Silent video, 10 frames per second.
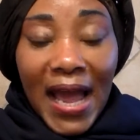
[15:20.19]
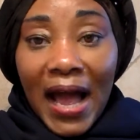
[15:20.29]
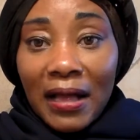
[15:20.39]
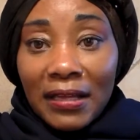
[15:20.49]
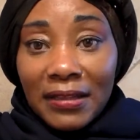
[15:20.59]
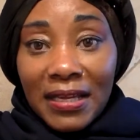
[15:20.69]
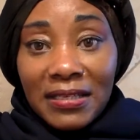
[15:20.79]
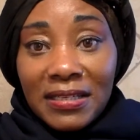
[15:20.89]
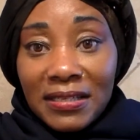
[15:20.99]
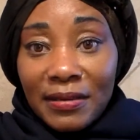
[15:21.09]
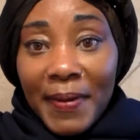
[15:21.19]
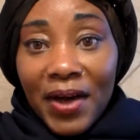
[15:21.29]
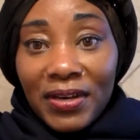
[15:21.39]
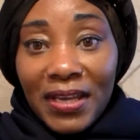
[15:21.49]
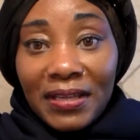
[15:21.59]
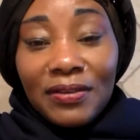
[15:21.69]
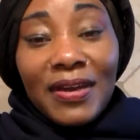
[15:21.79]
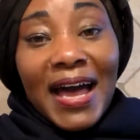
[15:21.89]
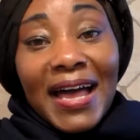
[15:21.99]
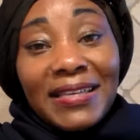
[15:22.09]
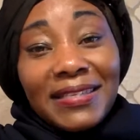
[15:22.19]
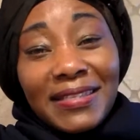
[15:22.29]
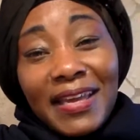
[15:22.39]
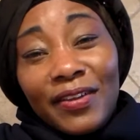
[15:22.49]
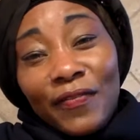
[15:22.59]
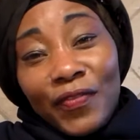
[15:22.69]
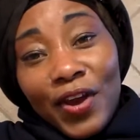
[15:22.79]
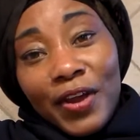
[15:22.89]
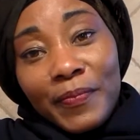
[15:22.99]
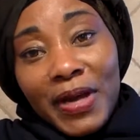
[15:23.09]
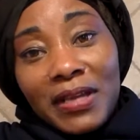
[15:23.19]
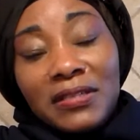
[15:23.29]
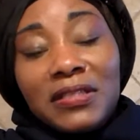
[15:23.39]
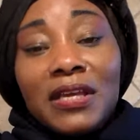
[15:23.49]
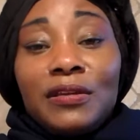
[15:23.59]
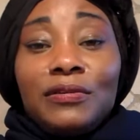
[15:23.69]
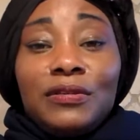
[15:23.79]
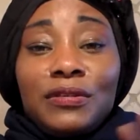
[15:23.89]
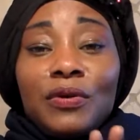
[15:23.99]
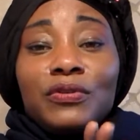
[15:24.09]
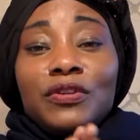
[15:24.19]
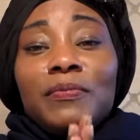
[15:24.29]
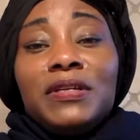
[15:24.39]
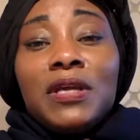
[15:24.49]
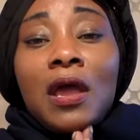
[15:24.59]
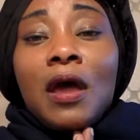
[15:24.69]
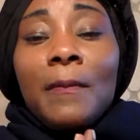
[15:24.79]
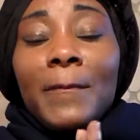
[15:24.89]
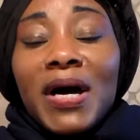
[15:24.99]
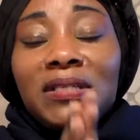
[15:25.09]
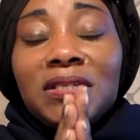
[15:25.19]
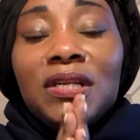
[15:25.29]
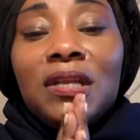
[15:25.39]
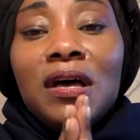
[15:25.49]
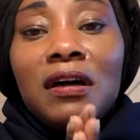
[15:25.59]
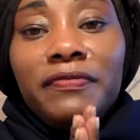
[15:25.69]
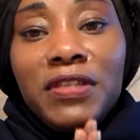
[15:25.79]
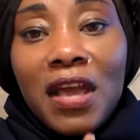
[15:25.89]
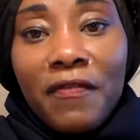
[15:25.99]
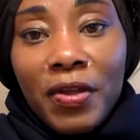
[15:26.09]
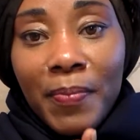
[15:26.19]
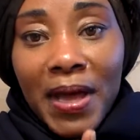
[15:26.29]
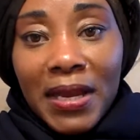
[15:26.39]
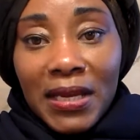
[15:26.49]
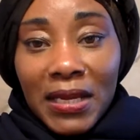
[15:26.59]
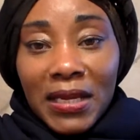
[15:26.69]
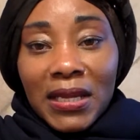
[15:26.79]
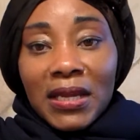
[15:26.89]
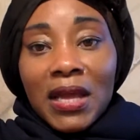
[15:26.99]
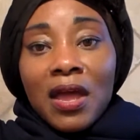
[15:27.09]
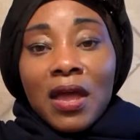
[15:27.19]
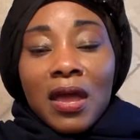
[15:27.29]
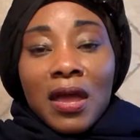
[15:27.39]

Yeah, that's just about it, you guys. Thank you very much. Thank you so, so much. Much love to everybody.